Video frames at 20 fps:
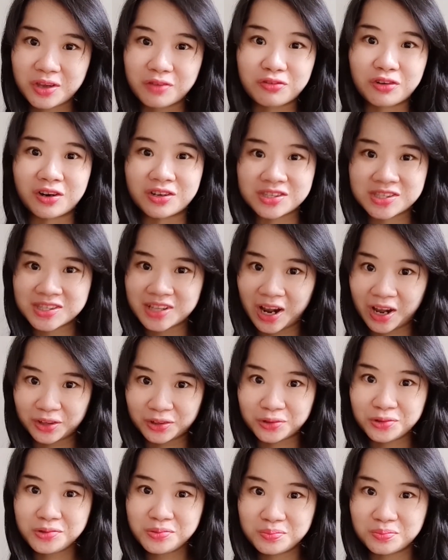If you're a
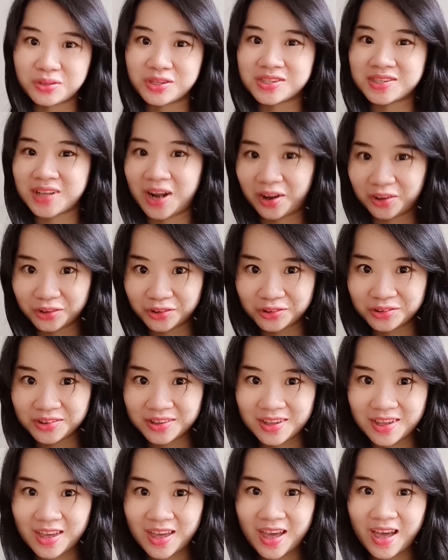stylo, be
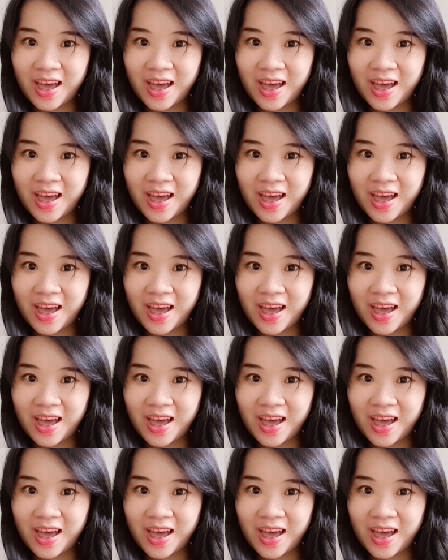stylo.